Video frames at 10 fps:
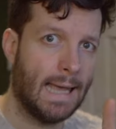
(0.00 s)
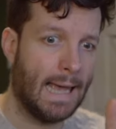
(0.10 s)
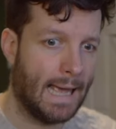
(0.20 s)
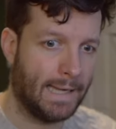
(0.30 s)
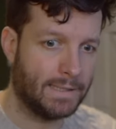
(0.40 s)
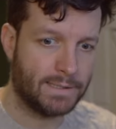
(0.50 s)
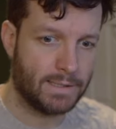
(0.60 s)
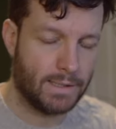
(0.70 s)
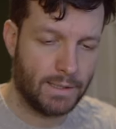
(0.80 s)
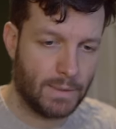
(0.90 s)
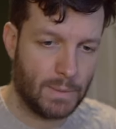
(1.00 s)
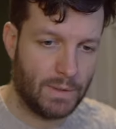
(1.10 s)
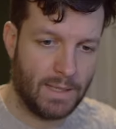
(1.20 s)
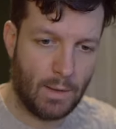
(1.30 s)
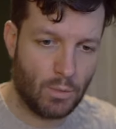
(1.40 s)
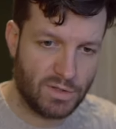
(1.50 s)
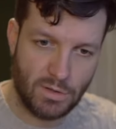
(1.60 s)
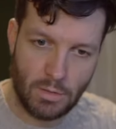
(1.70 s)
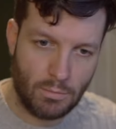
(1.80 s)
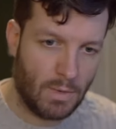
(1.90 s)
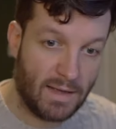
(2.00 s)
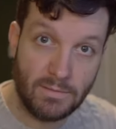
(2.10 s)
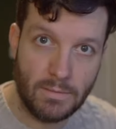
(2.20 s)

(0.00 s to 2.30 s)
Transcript: and that was not... I